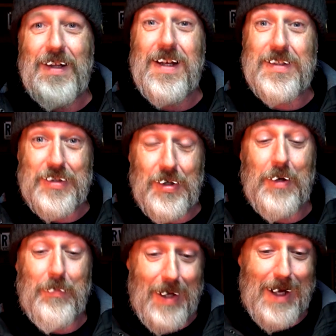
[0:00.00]
that's not
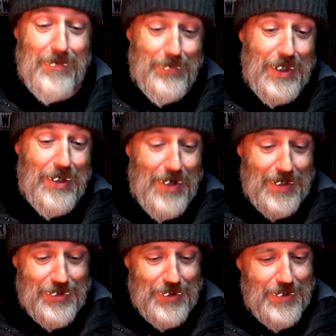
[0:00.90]
a bad beer
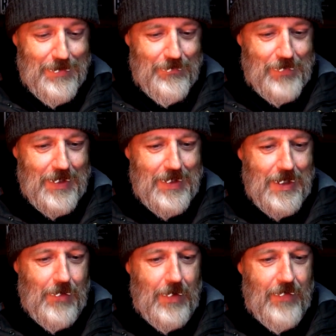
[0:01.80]
actually. I don't
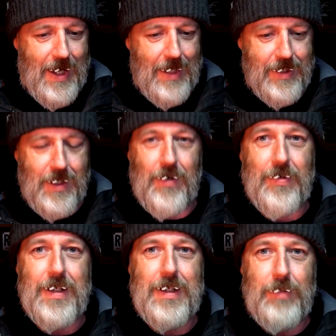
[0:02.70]
think I've ever had the old
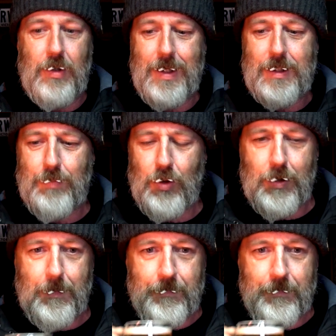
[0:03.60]
Emu Export.